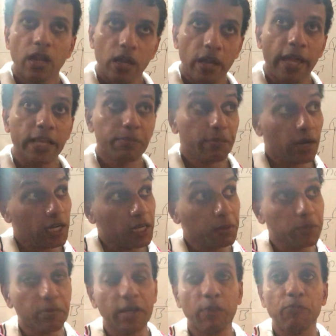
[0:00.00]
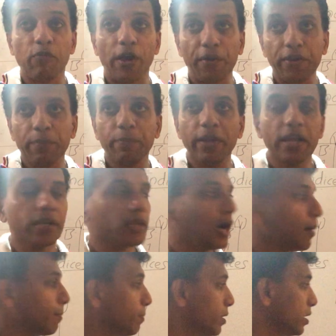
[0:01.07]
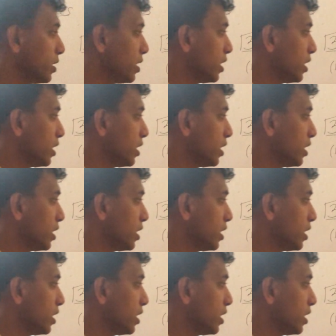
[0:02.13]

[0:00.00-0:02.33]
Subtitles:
Like multiple become very big number